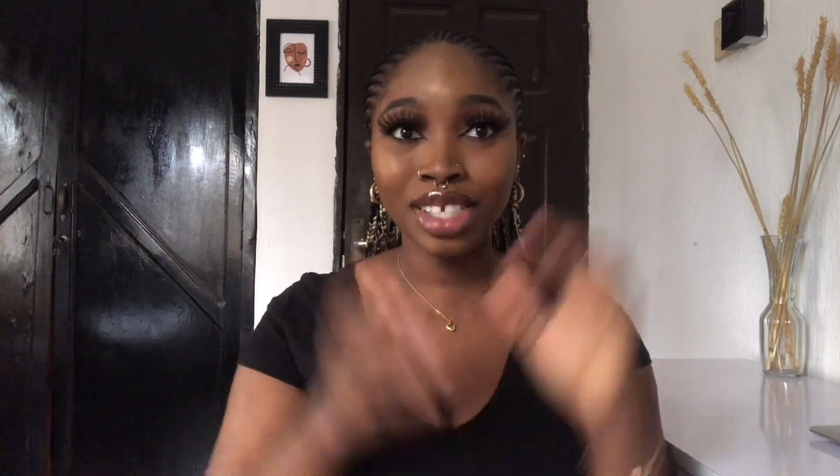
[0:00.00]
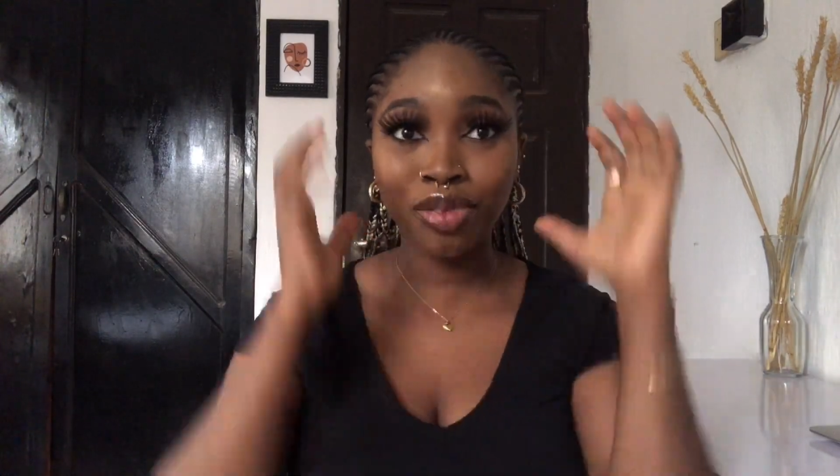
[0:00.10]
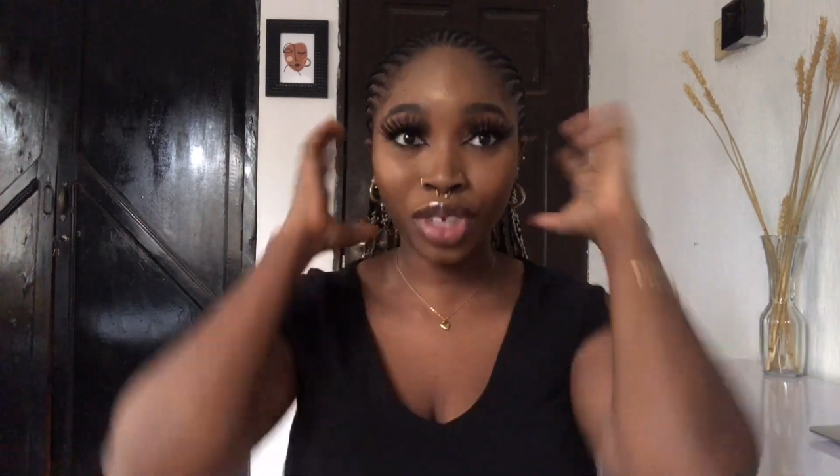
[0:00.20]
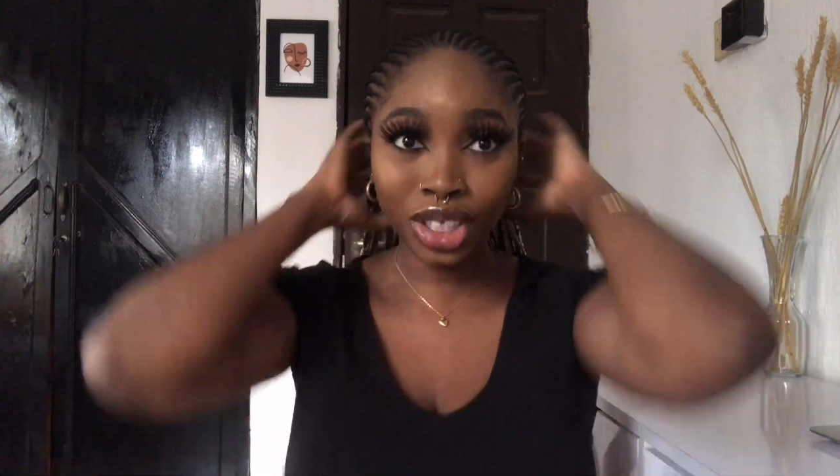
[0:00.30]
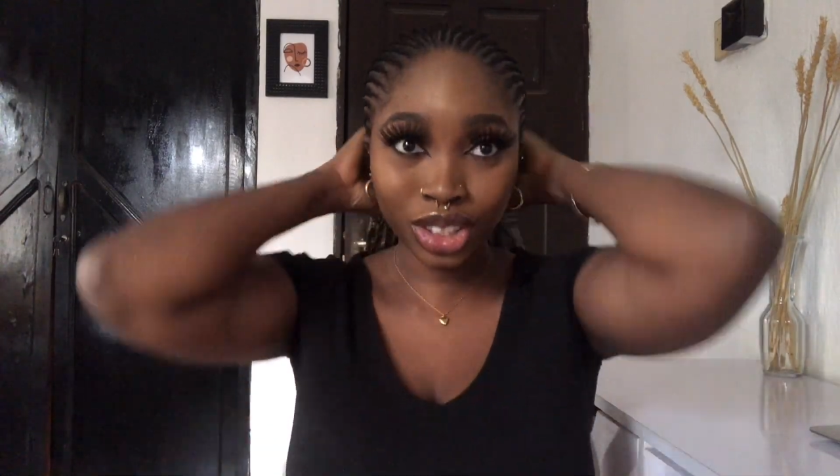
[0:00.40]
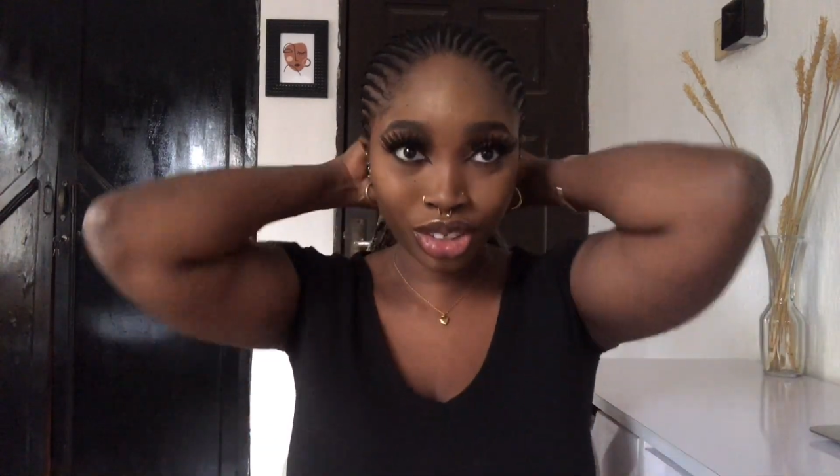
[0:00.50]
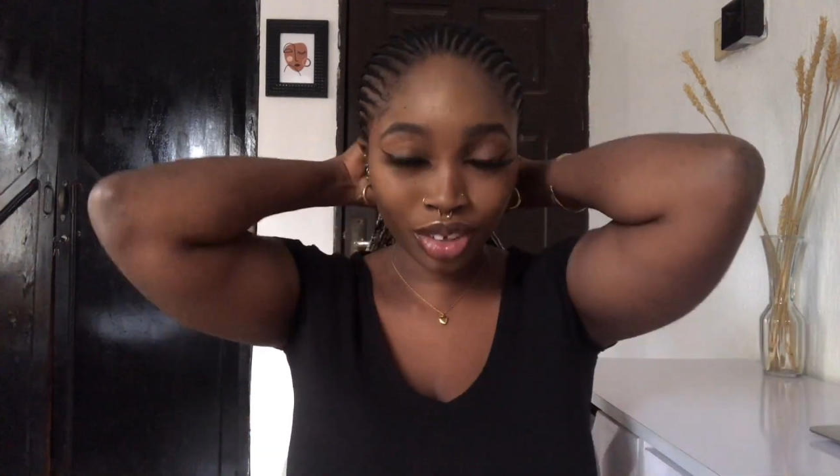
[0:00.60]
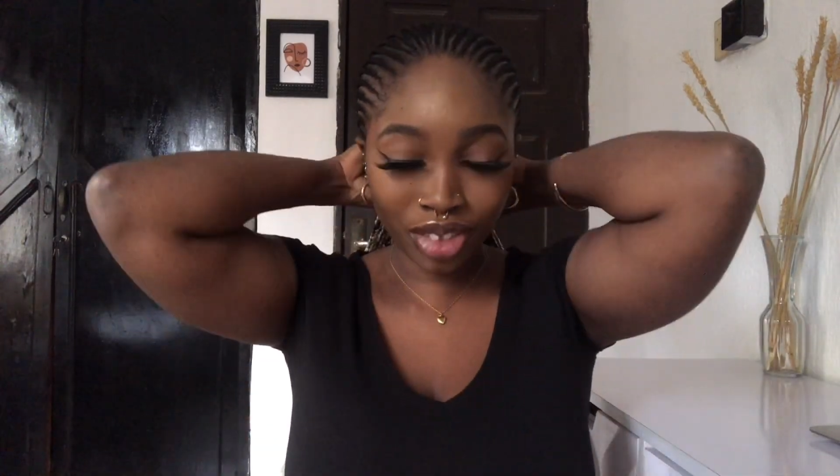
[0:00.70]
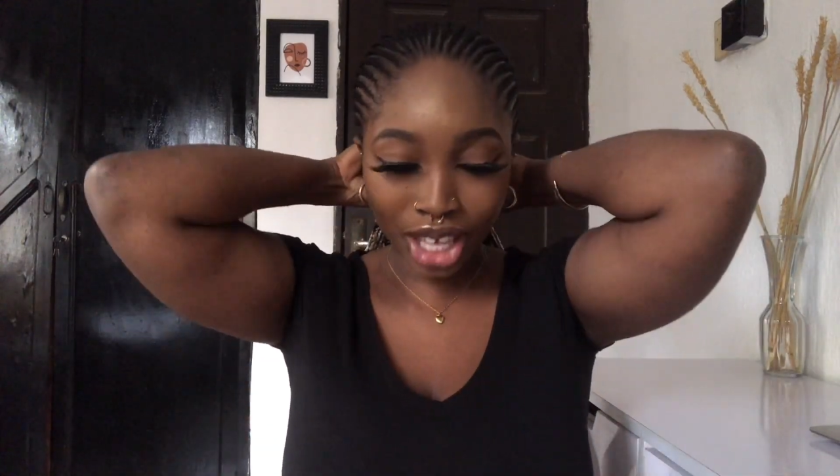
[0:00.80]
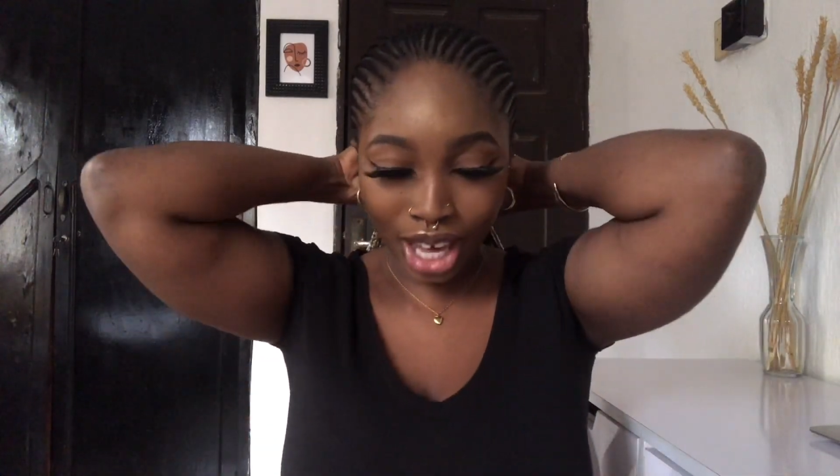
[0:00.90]
finished look of
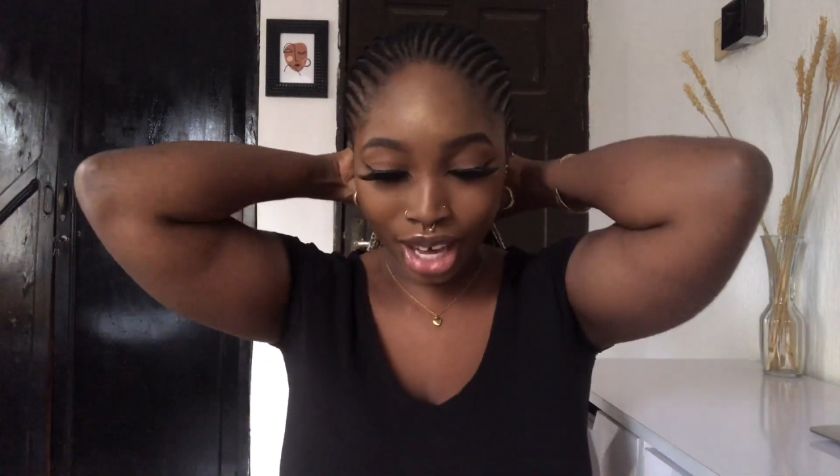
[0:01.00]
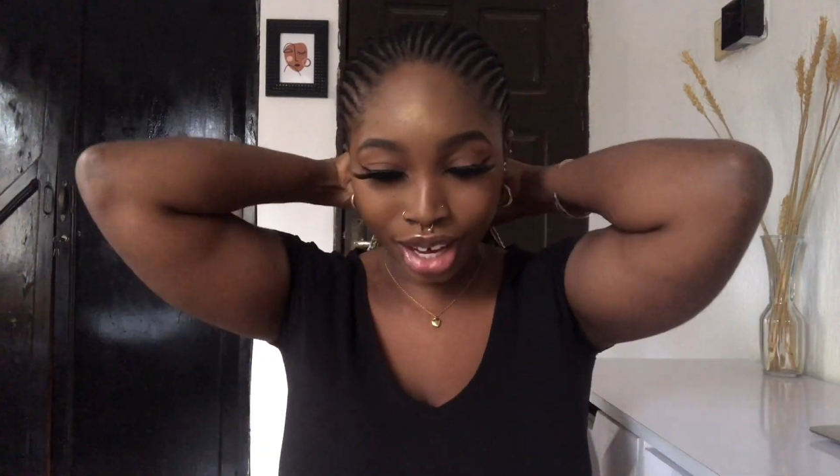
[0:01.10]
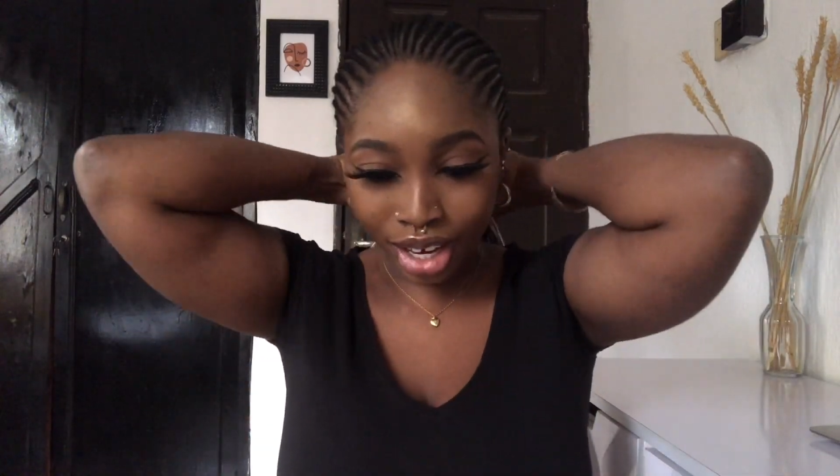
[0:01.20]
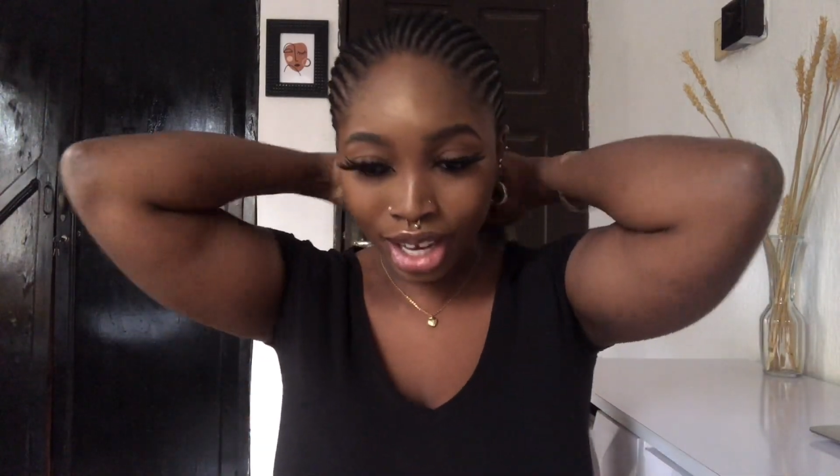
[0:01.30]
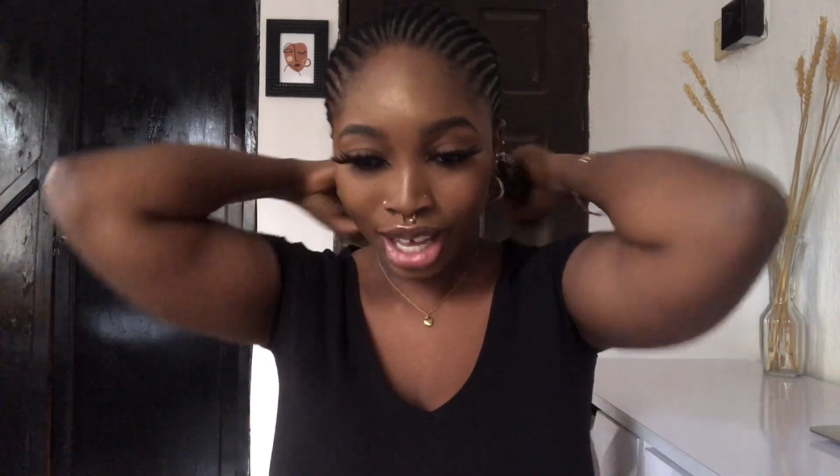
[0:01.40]
the hair.